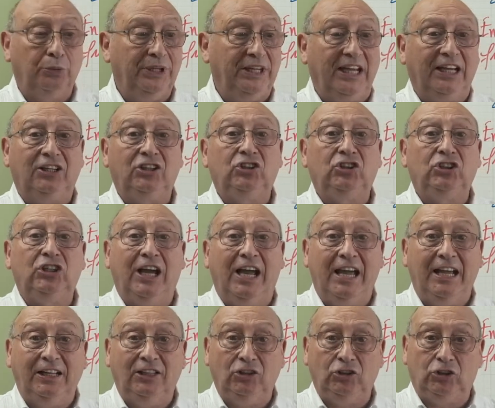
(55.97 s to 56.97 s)
we
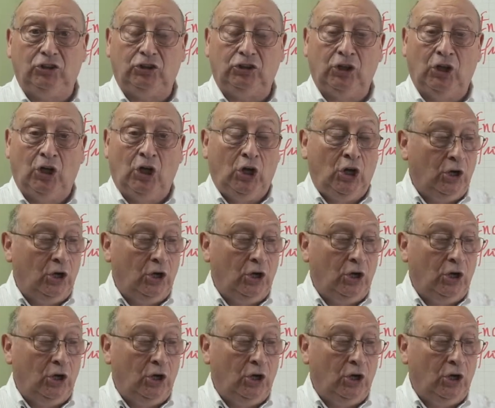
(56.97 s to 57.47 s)
exchange